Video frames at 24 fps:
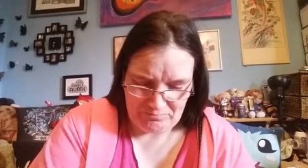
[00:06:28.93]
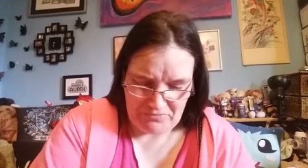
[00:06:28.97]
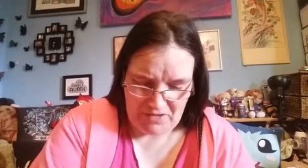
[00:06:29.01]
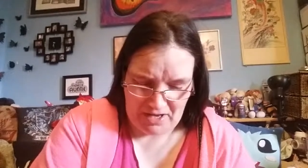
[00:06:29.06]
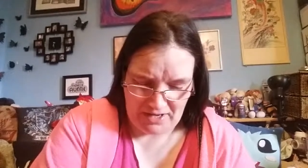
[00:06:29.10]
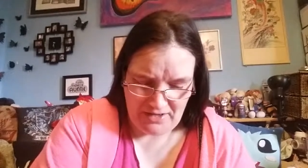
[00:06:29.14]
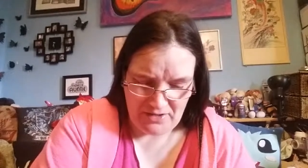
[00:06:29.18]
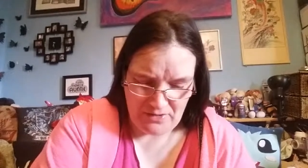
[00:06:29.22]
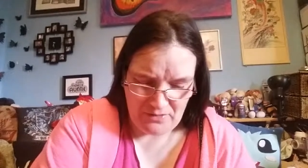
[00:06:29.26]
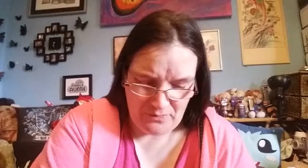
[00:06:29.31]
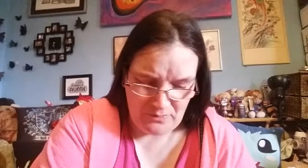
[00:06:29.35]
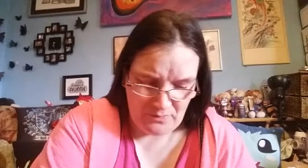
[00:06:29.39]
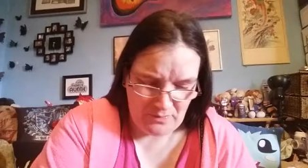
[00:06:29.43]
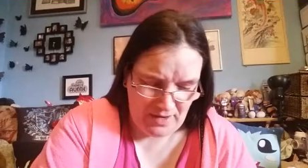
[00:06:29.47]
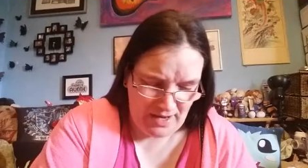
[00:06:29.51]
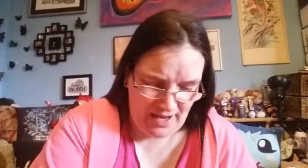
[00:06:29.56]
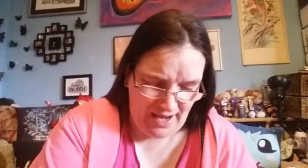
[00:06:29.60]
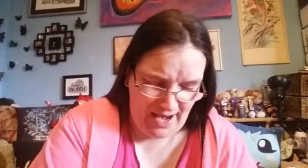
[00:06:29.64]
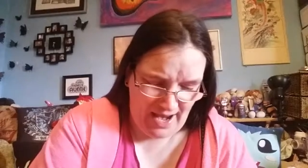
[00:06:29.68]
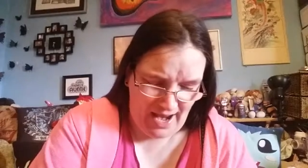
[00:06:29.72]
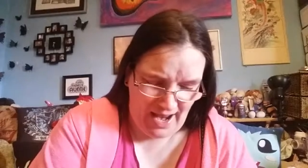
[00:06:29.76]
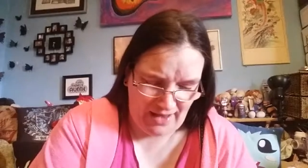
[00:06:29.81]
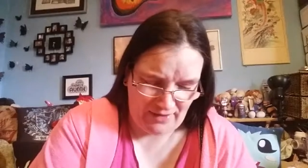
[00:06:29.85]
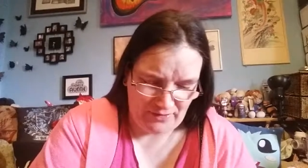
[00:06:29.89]
I know
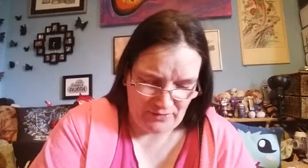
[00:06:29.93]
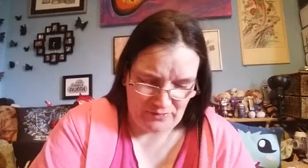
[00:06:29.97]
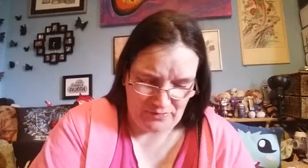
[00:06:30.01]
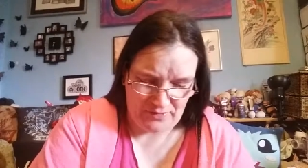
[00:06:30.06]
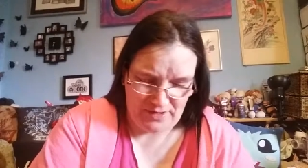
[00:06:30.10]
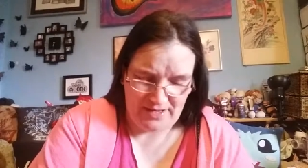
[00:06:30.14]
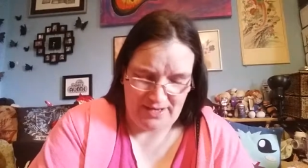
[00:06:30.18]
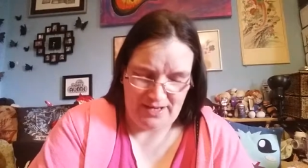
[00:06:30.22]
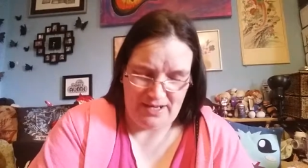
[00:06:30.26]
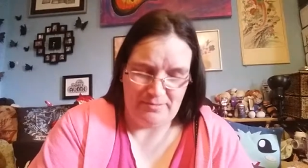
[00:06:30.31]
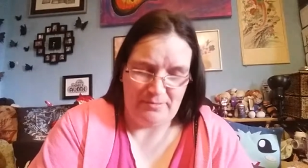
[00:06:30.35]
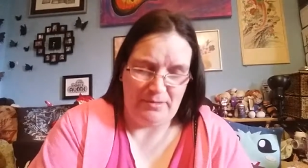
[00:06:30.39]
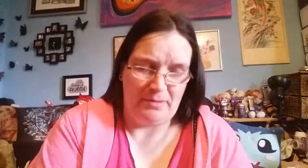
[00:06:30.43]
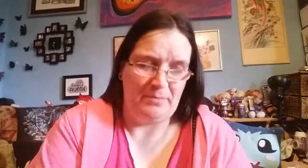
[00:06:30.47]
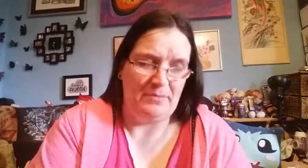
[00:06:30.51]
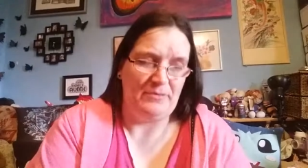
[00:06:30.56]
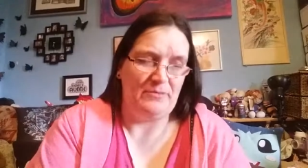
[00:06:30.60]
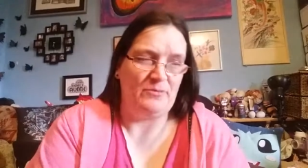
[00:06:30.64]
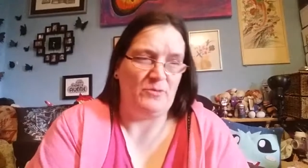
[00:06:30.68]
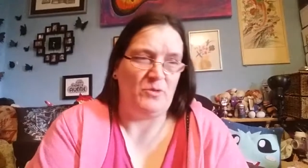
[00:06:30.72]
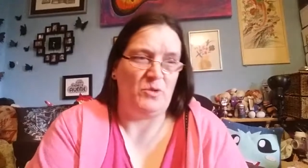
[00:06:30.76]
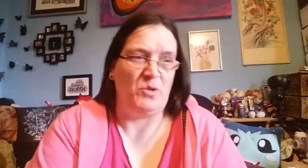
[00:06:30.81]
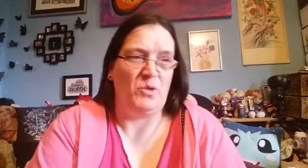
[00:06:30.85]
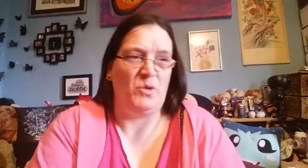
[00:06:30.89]
it hasn't really come up
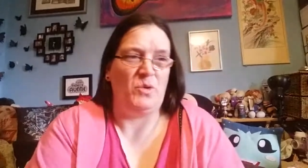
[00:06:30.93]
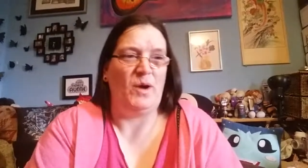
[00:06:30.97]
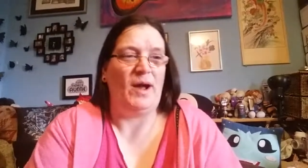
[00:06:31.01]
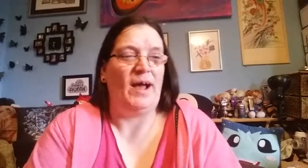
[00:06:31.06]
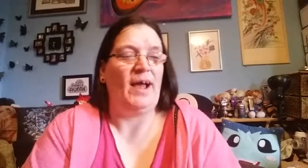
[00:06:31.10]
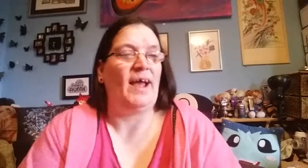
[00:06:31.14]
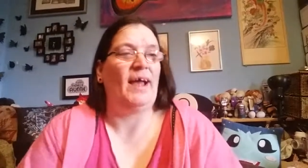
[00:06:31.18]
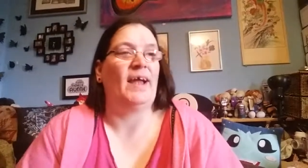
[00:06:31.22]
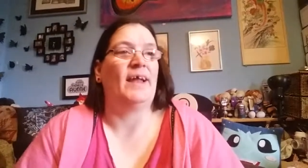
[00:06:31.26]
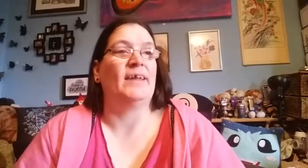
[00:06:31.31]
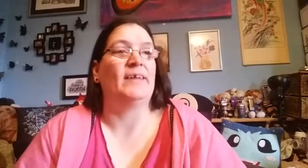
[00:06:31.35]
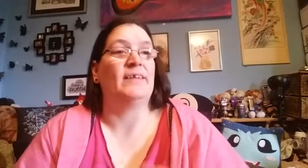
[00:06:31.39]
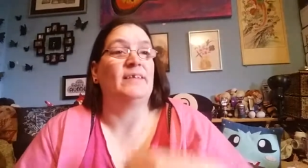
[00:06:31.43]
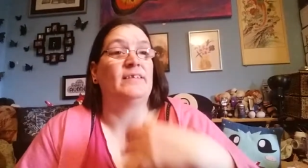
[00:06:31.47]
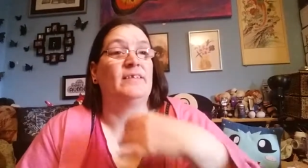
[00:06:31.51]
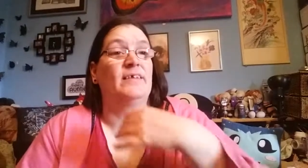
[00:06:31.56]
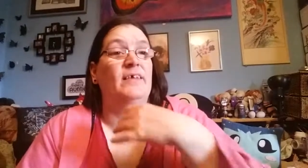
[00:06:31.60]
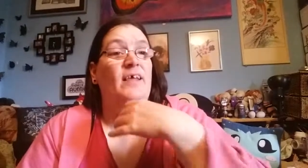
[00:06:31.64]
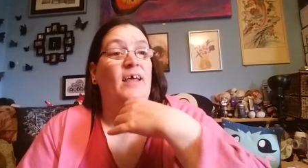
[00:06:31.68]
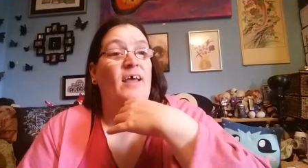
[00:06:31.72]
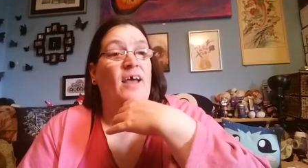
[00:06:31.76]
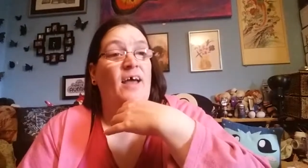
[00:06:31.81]
before, and